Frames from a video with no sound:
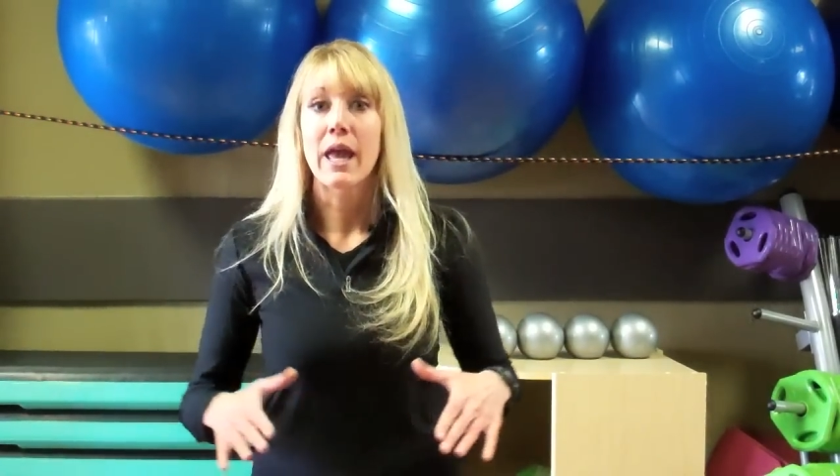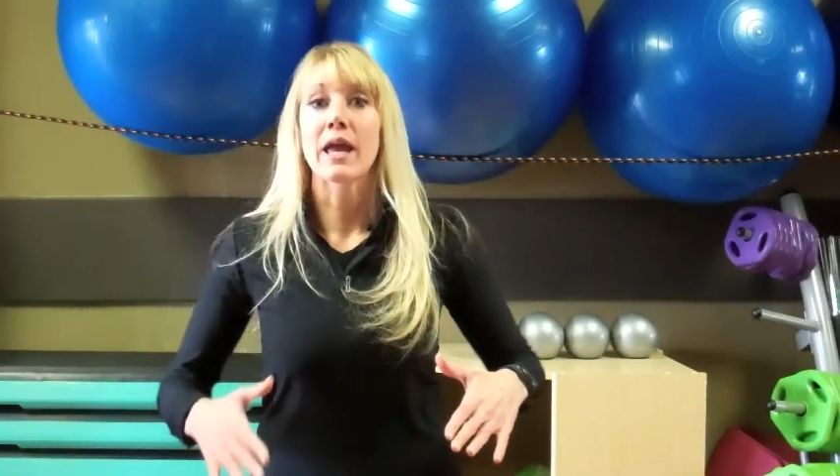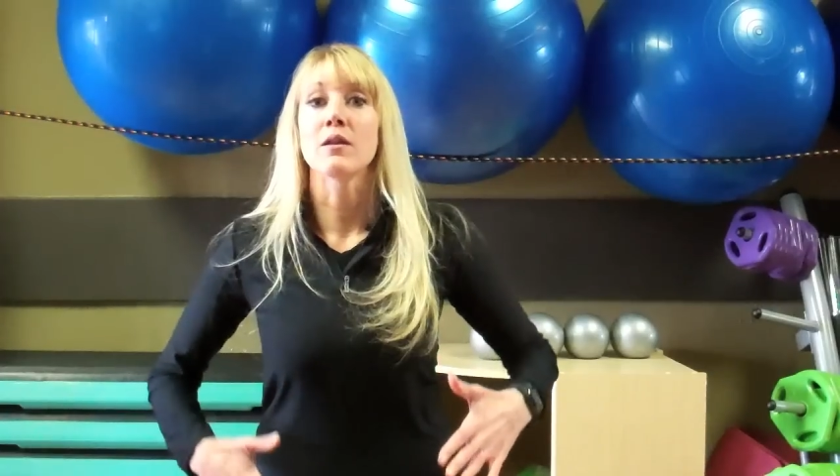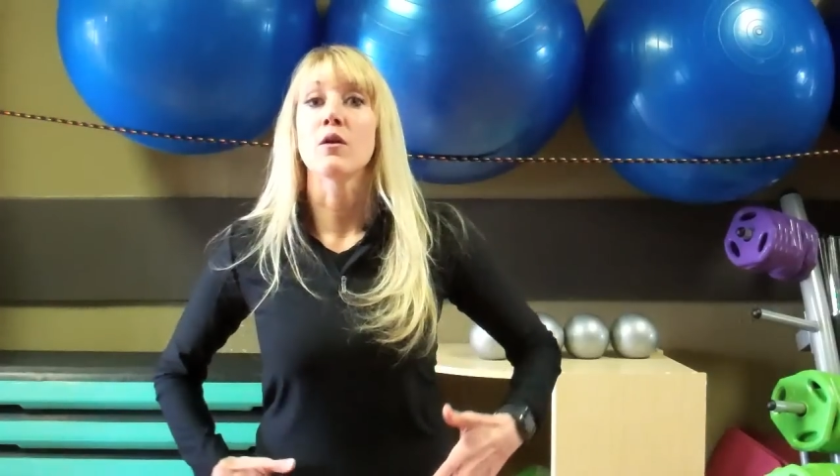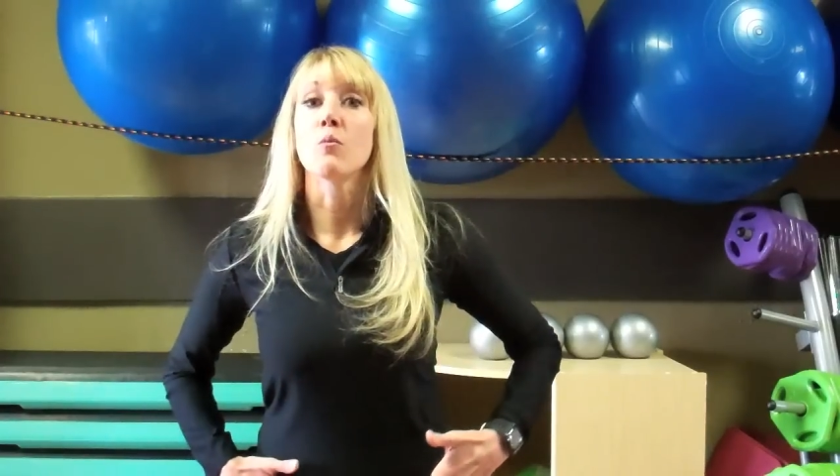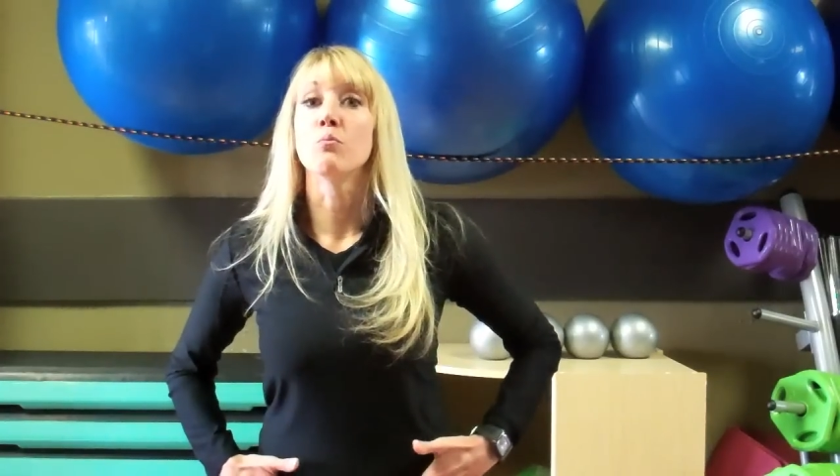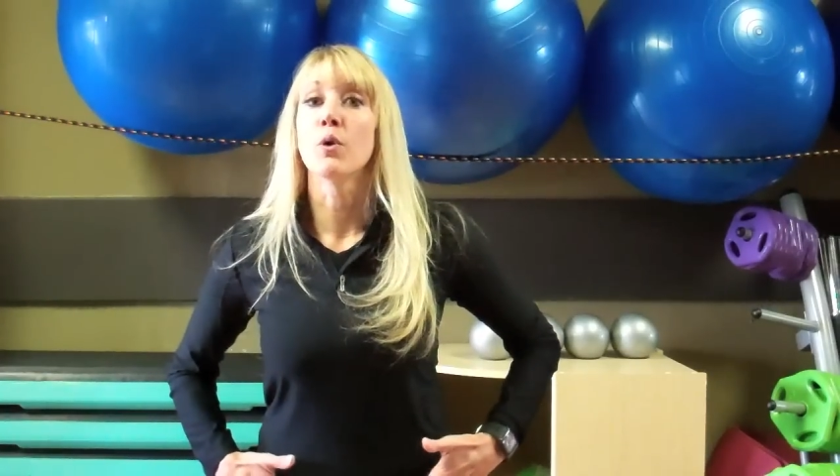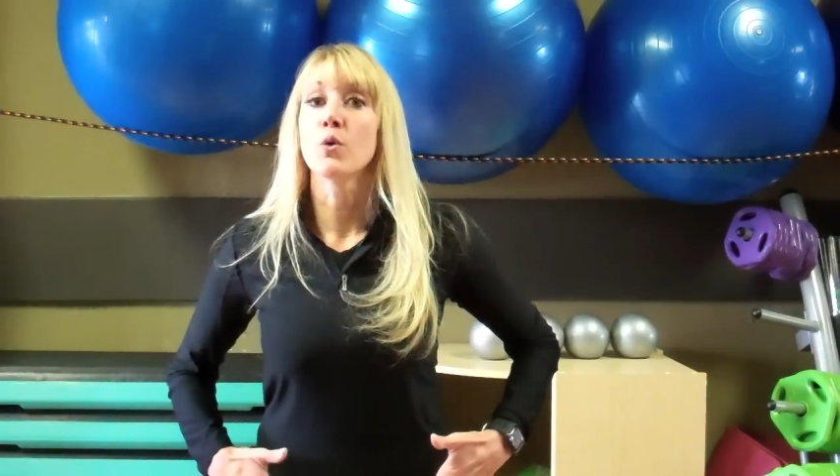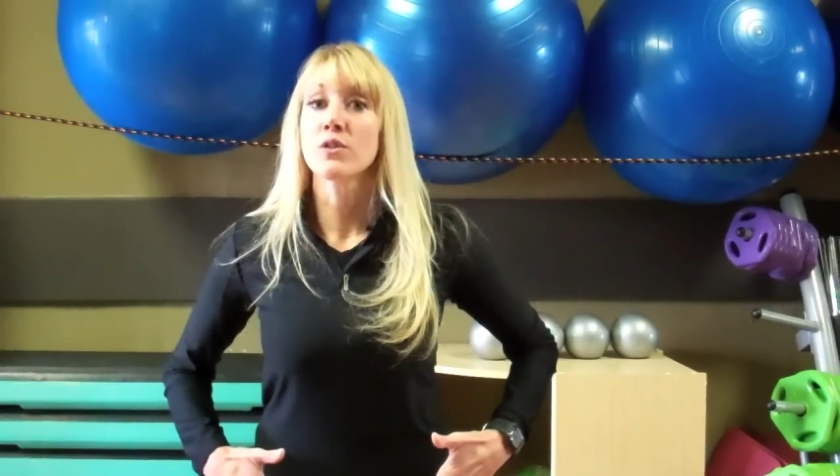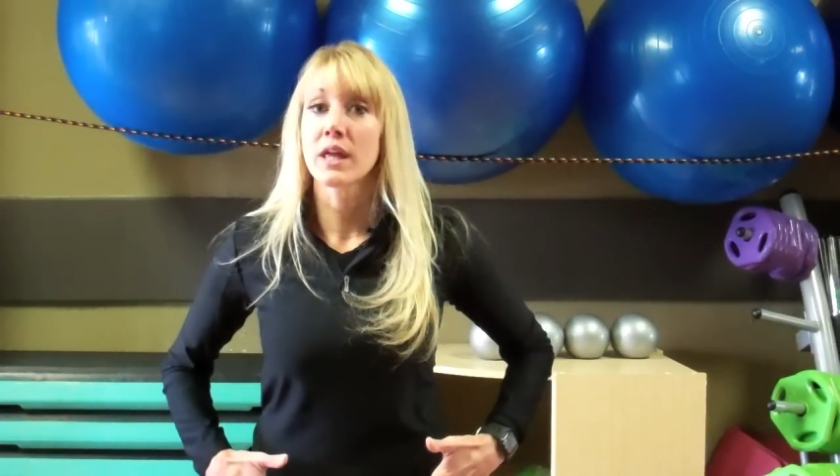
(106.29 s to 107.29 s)
and
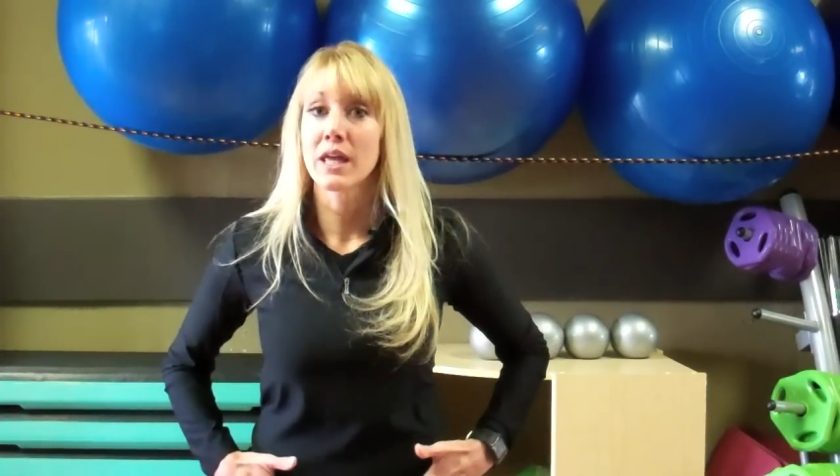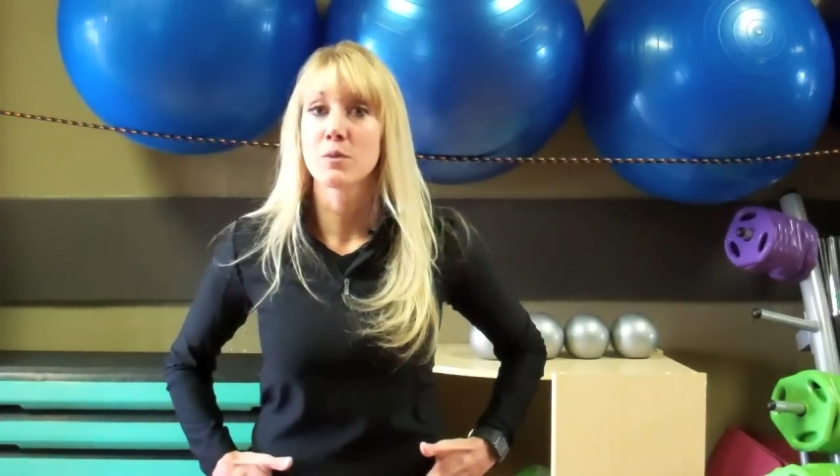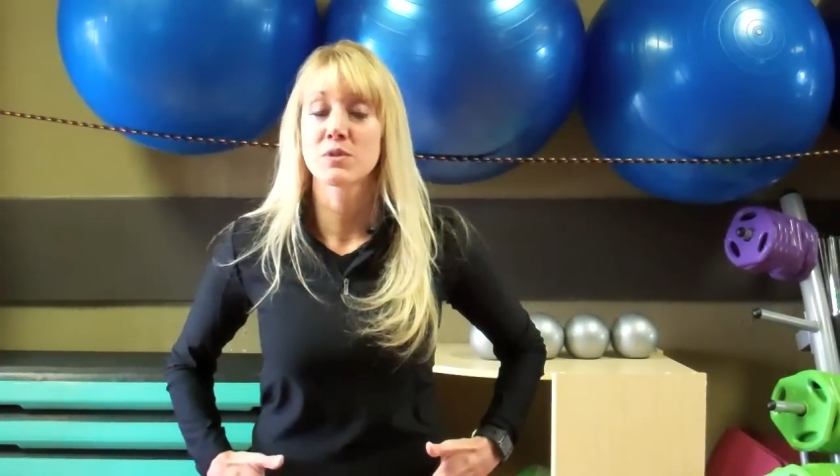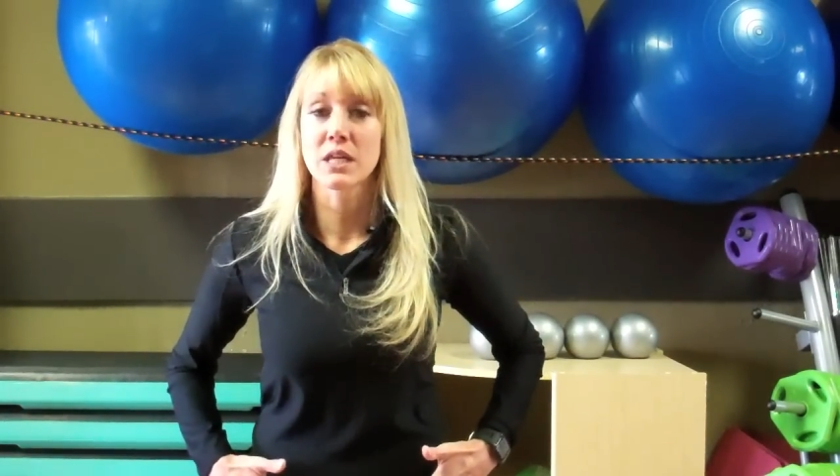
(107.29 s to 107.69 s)
both hips